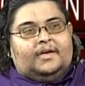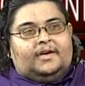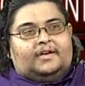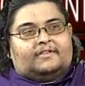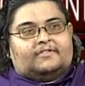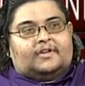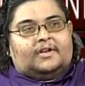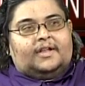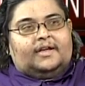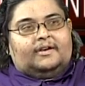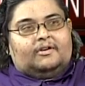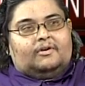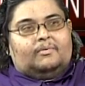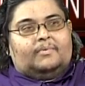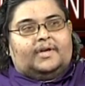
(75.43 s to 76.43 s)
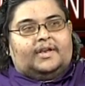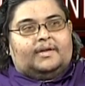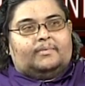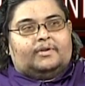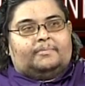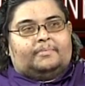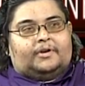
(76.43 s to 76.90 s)
It's not like now where they
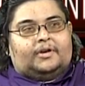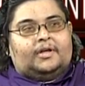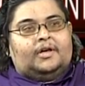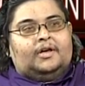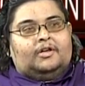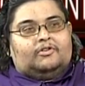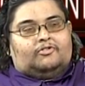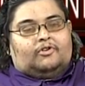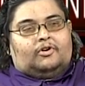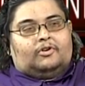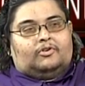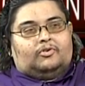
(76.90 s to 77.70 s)
will put John